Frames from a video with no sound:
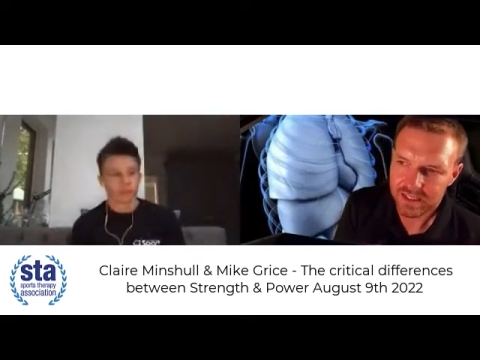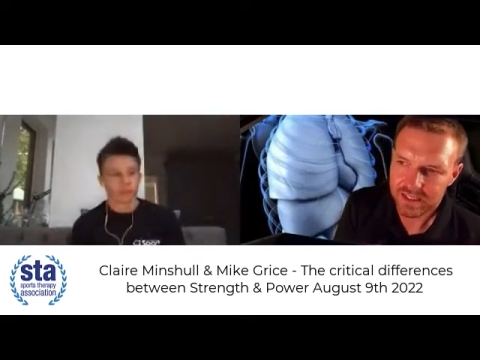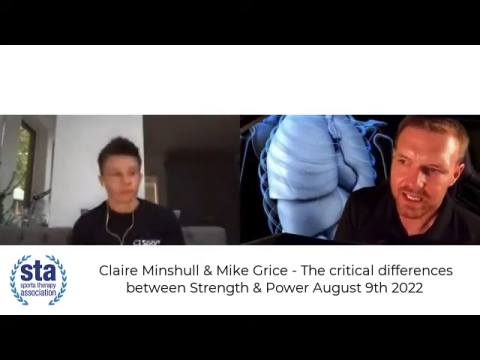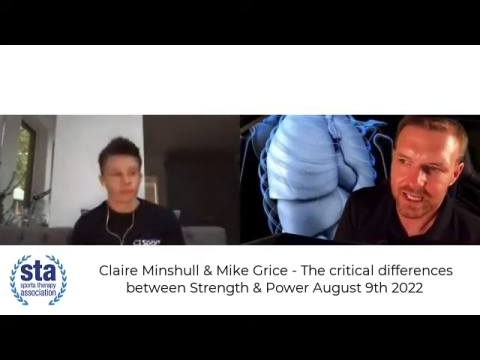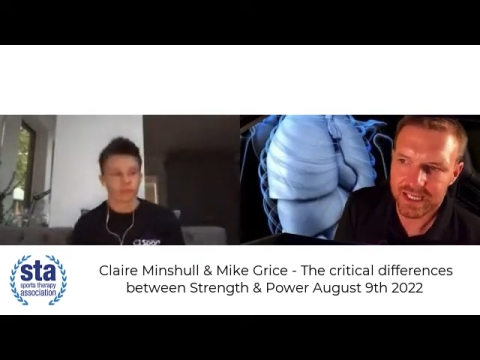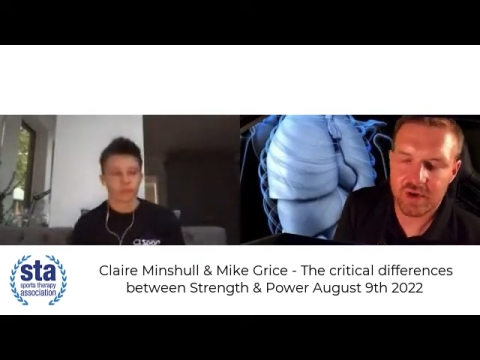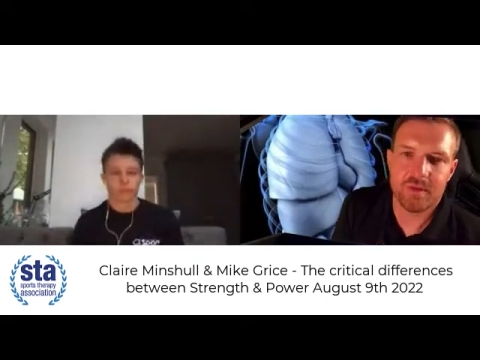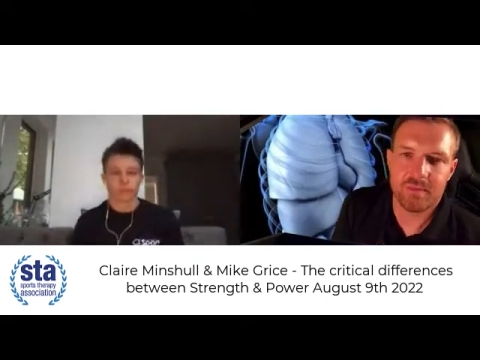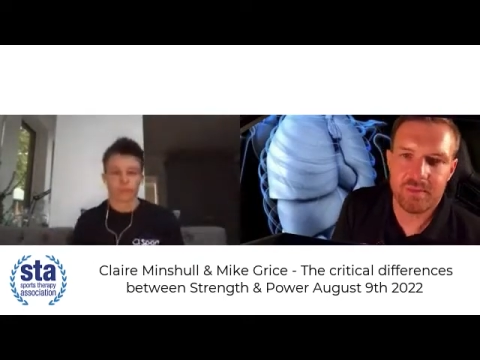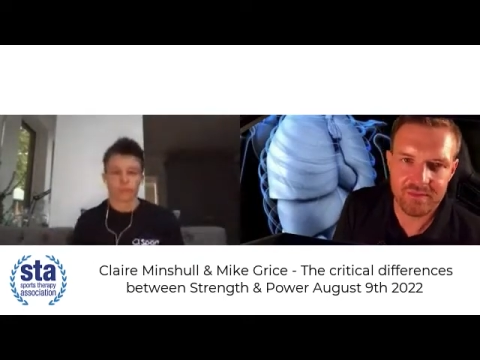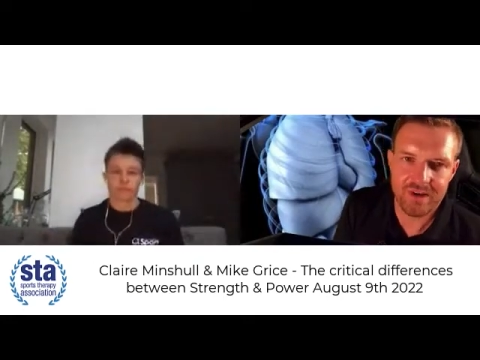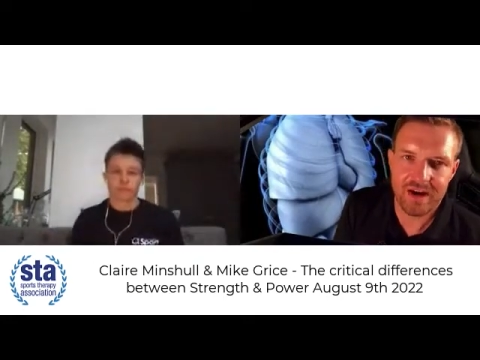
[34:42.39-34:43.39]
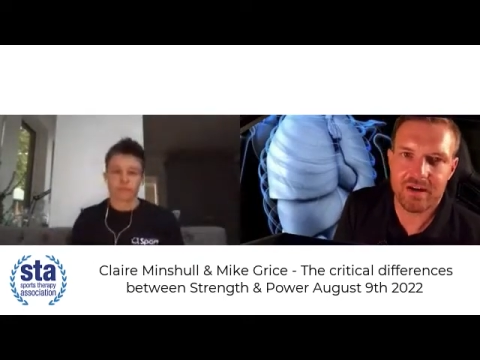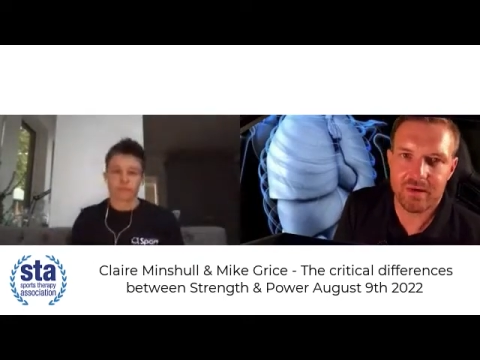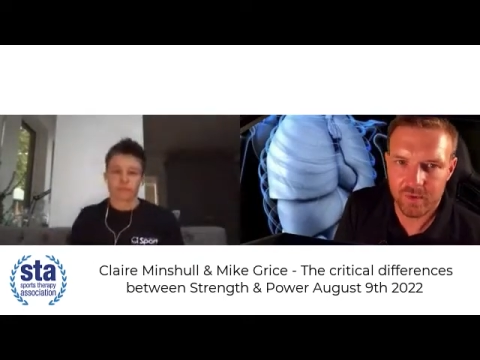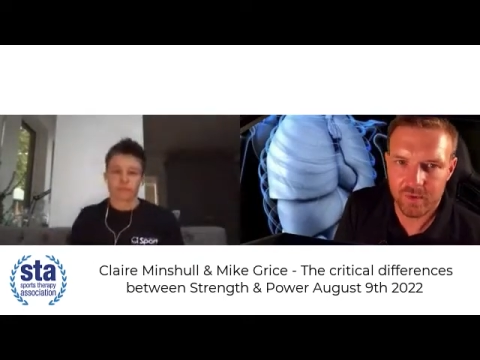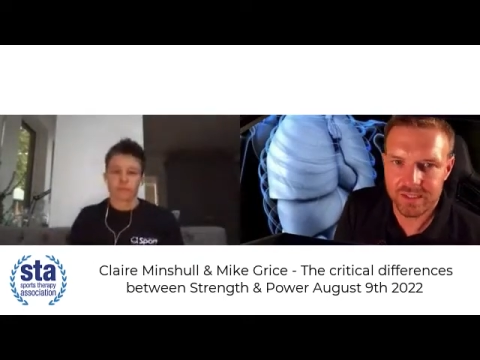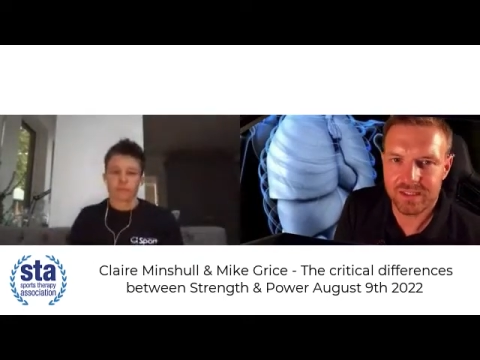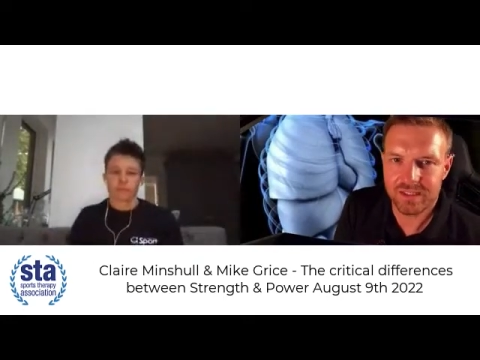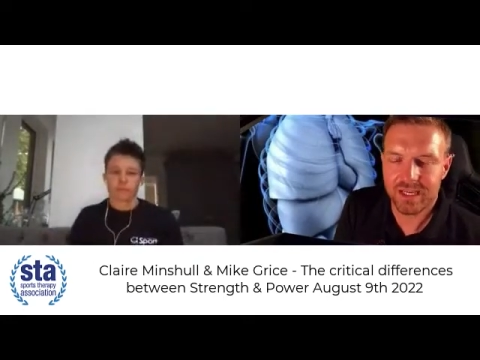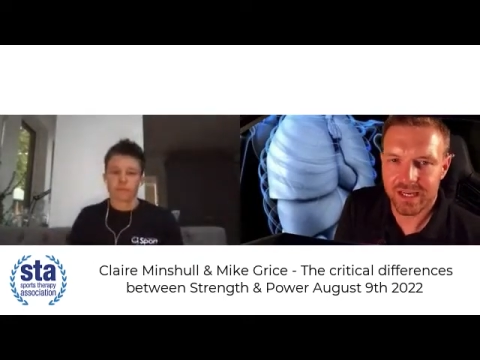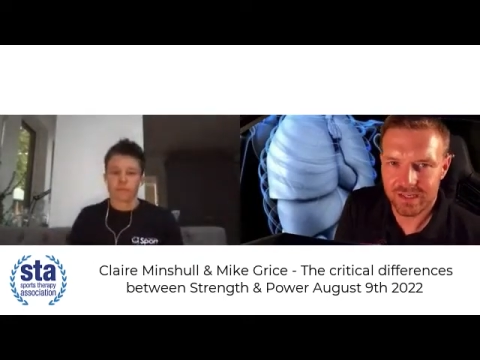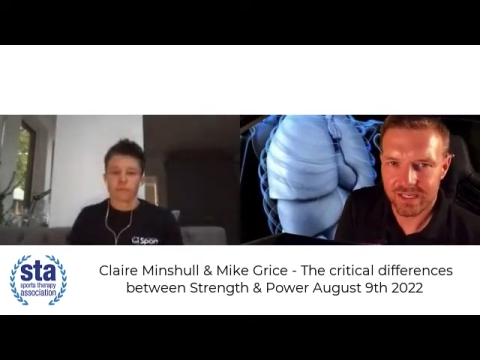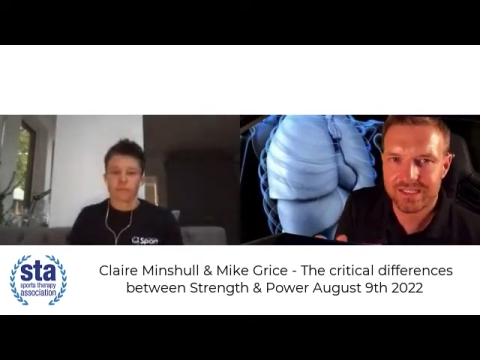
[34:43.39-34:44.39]
Speaker 1: it's going to be variable, and and
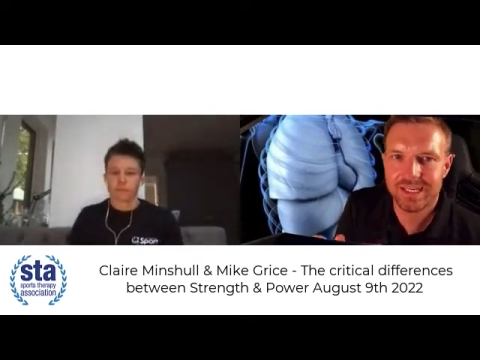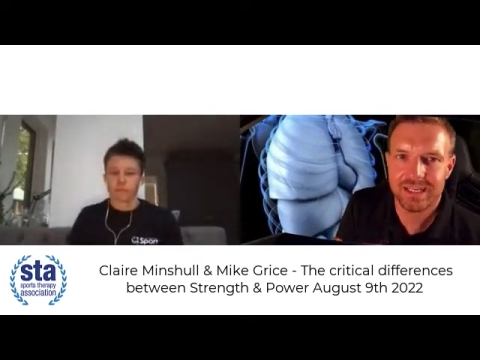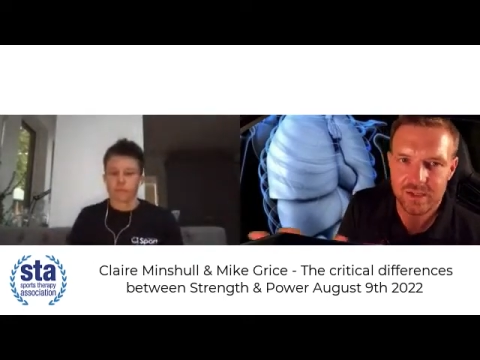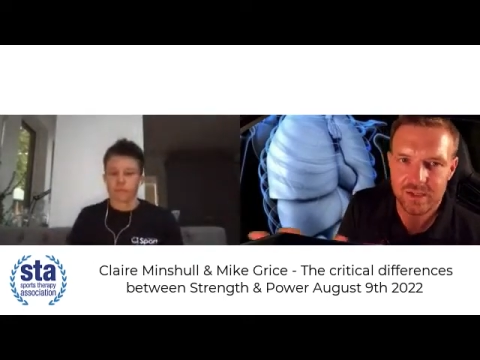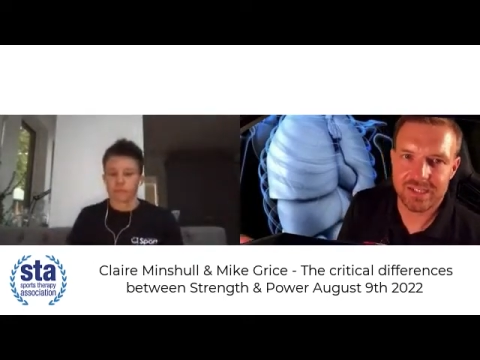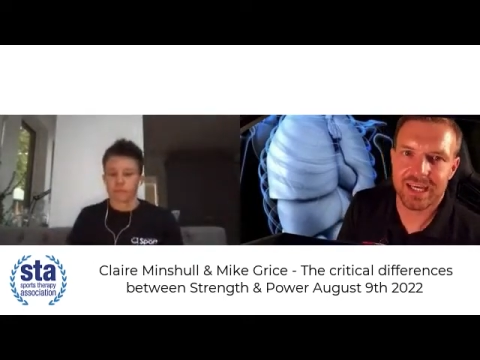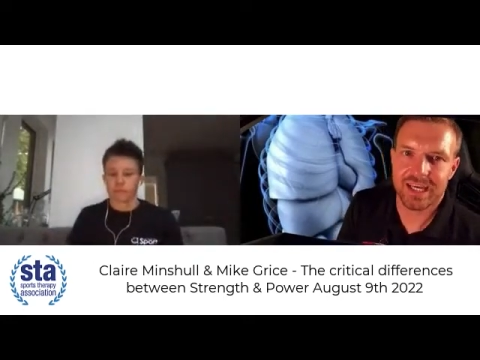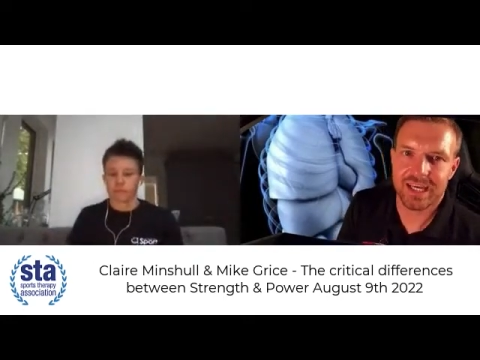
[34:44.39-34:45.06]
you say you say it